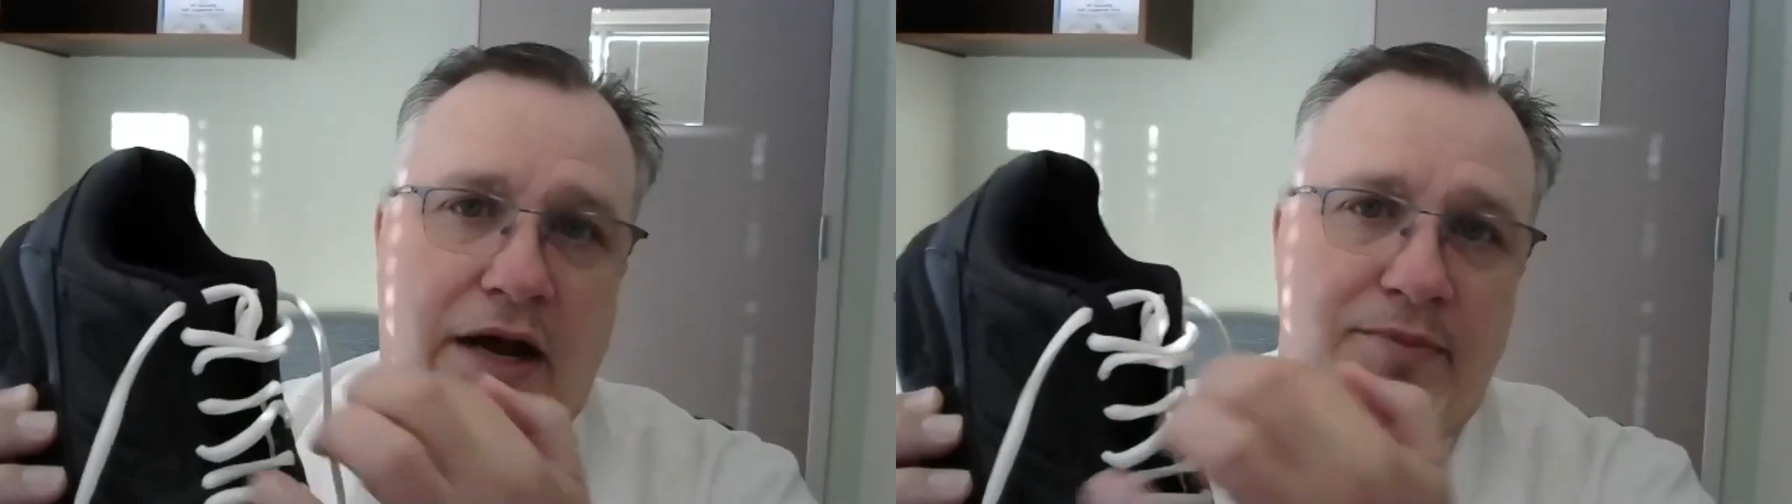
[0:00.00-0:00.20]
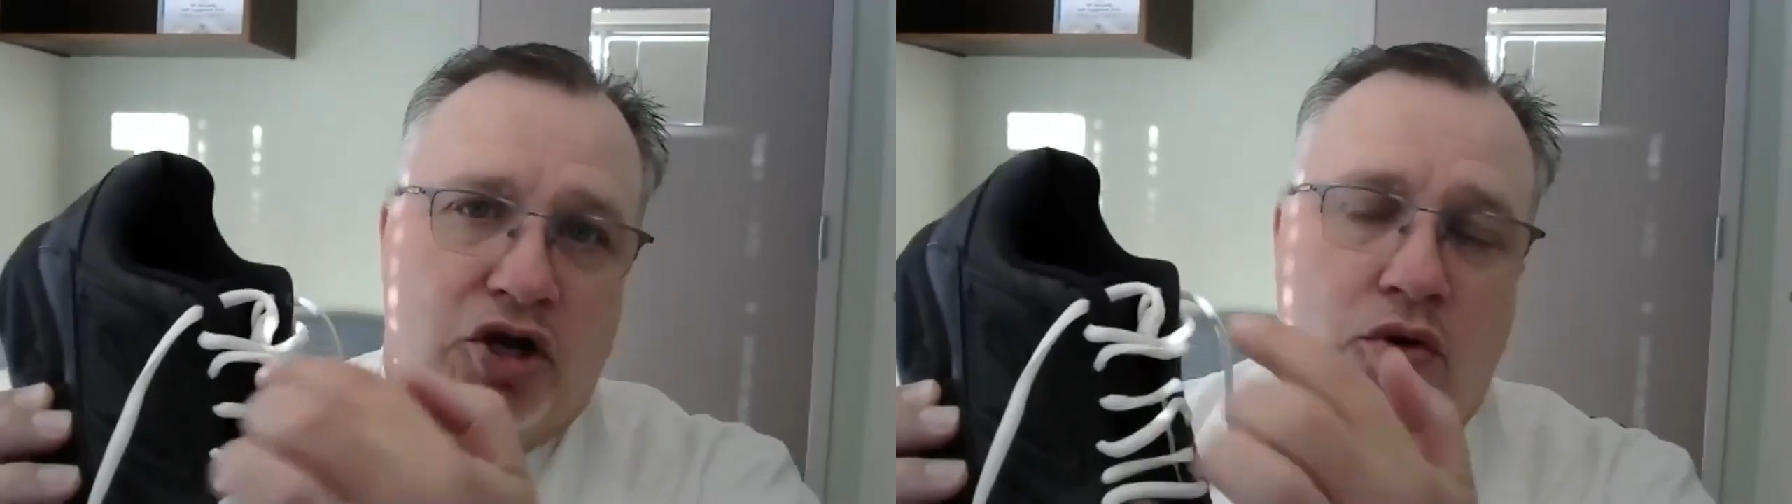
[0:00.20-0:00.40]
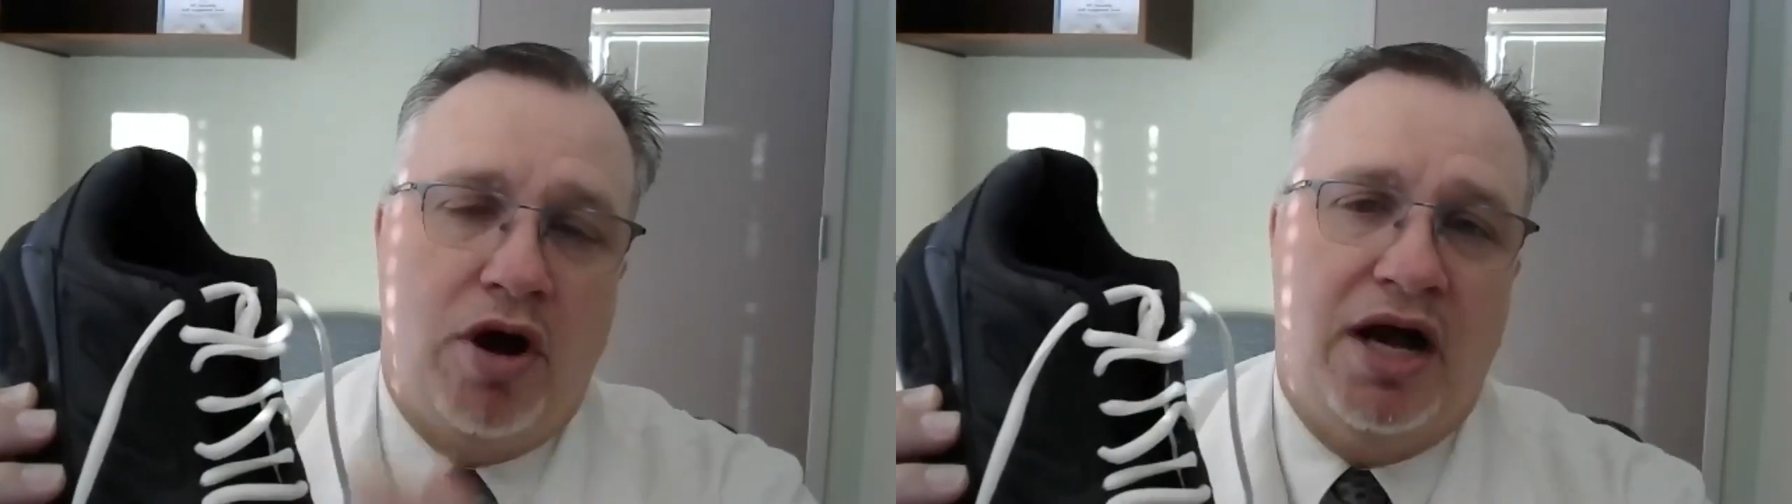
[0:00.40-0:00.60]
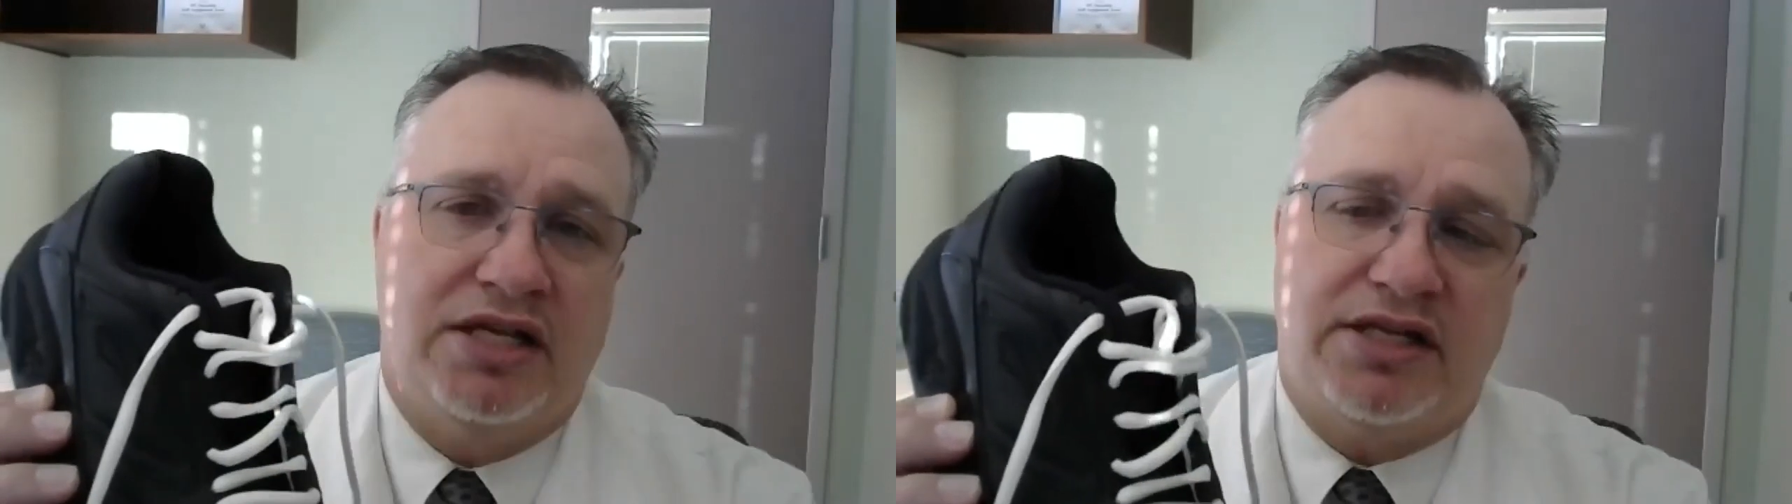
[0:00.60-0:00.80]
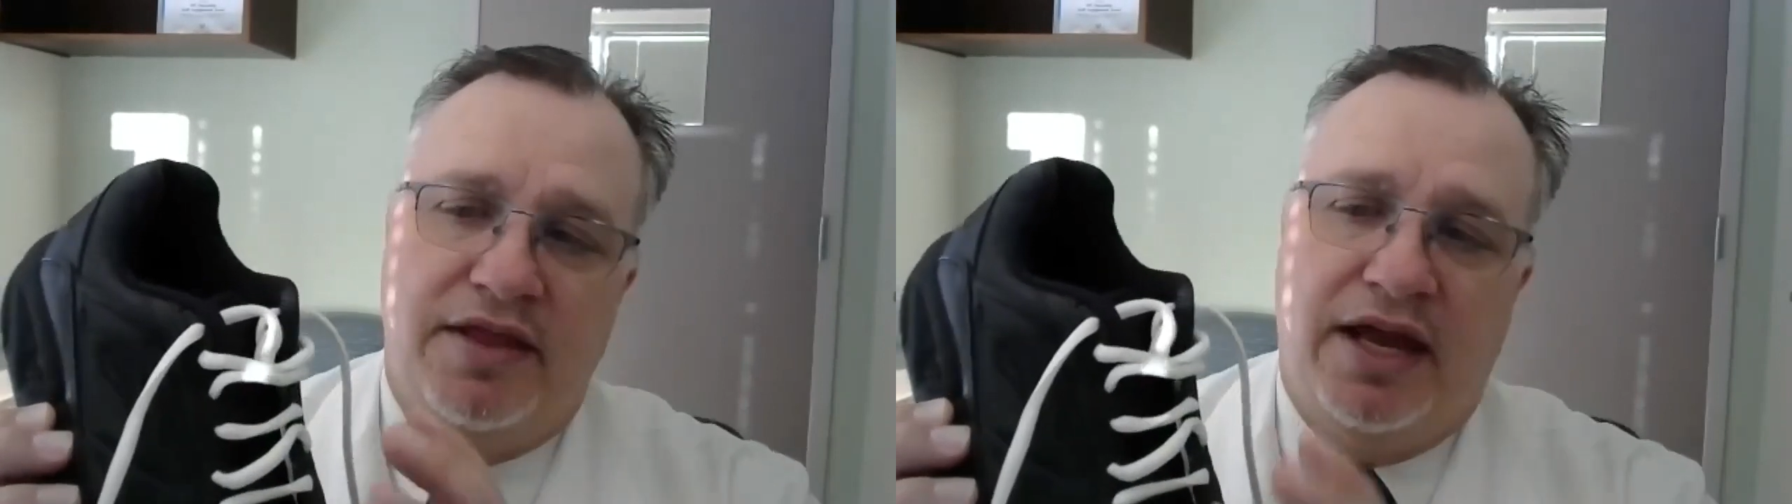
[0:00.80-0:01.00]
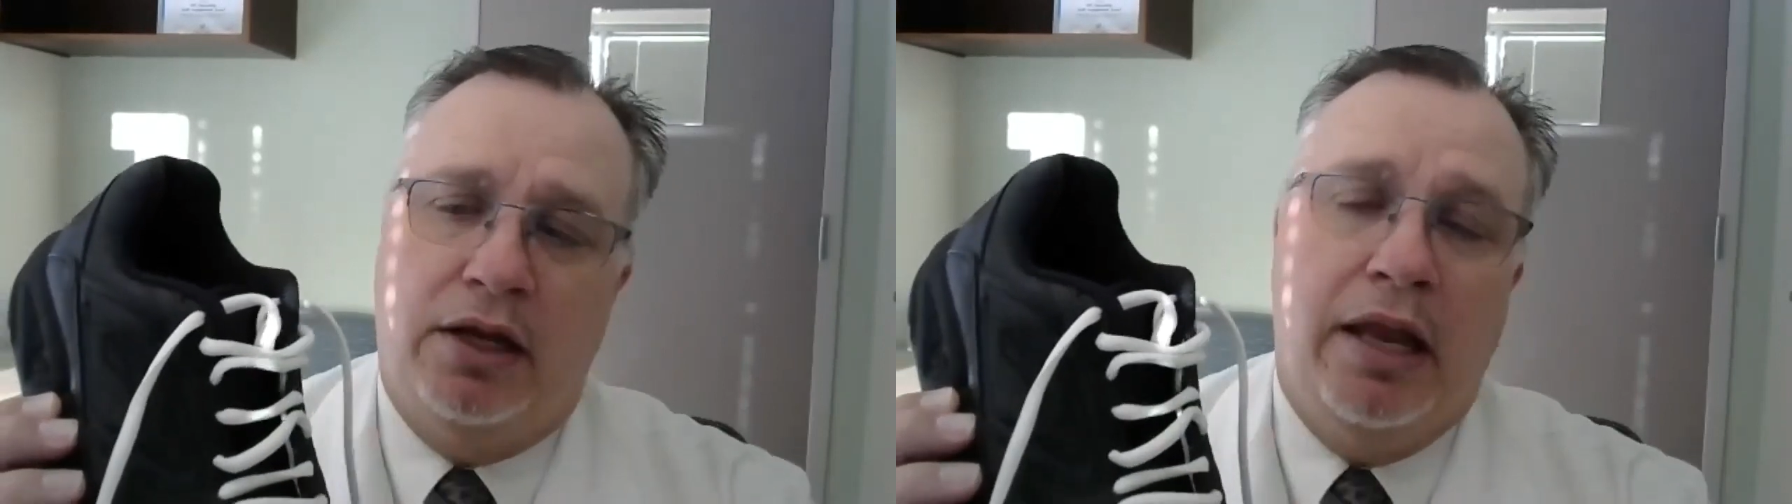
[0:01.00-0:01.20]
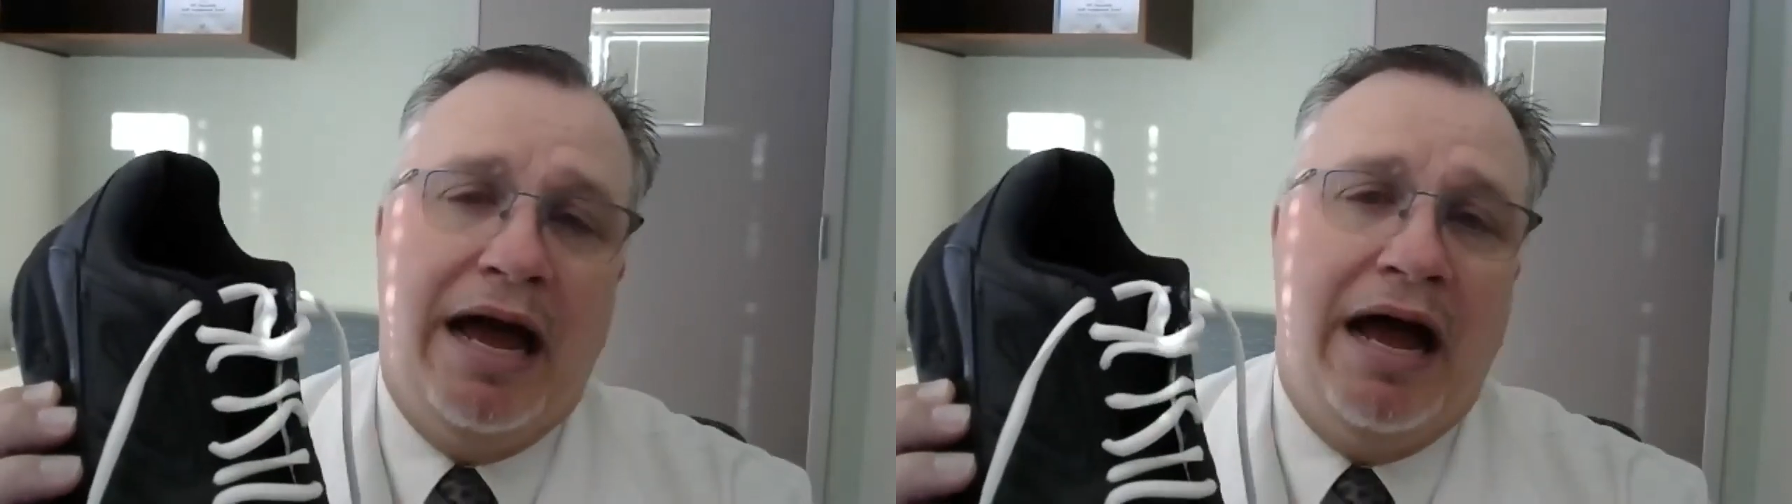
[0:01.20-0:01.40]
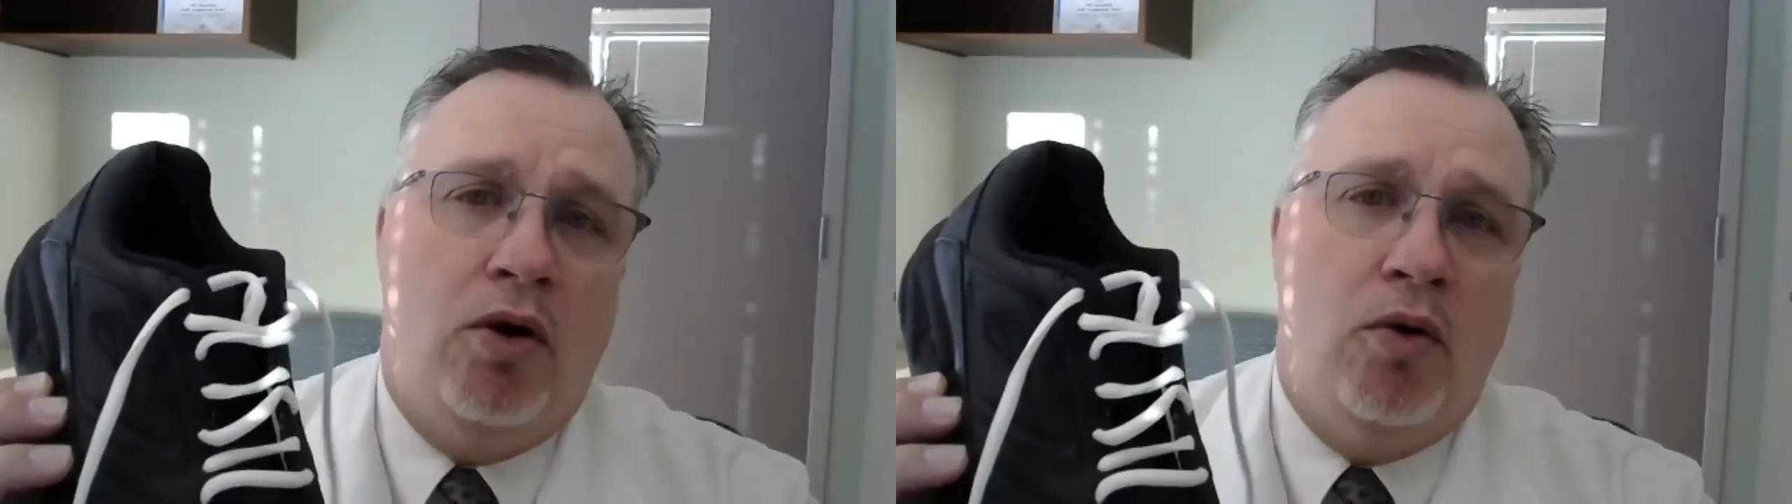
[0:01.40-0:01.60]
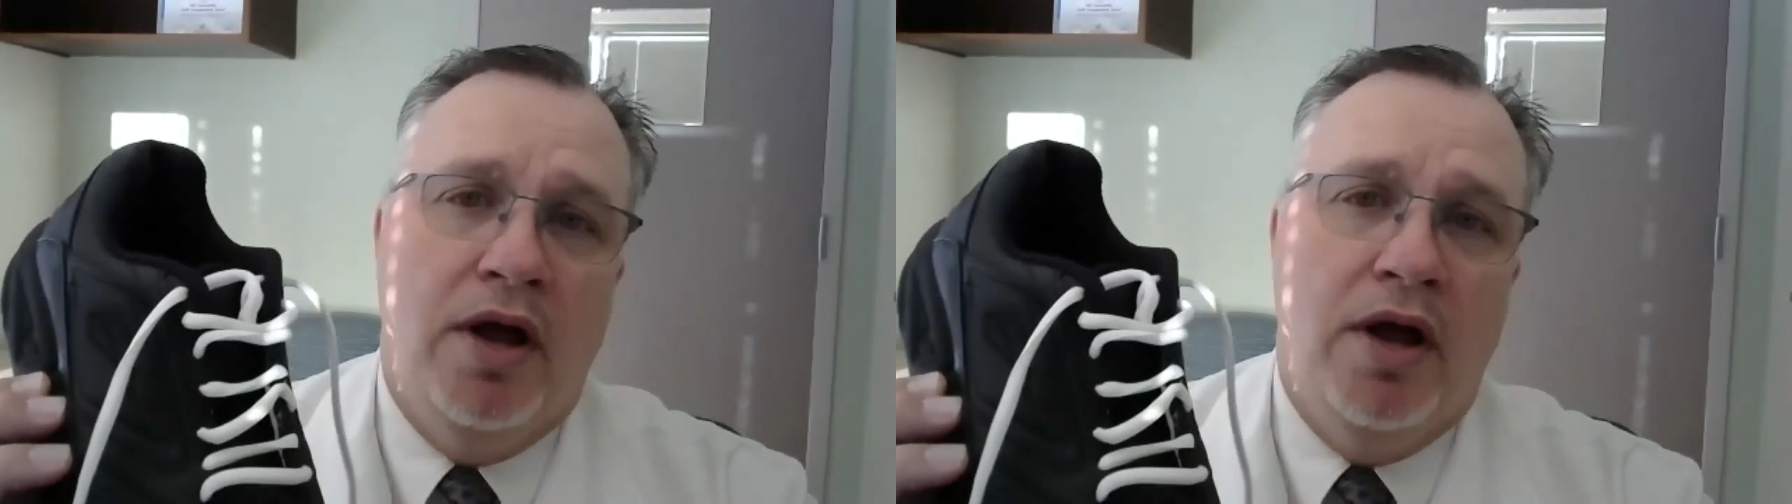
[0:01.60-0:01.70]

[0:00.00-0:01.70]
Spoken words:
come across and they allow